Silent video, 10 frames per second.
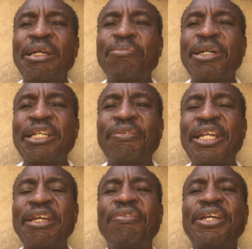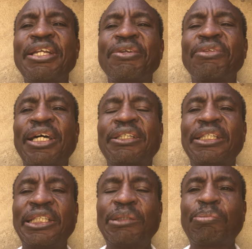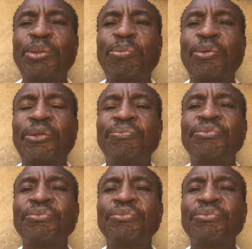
But even if he knew that these people,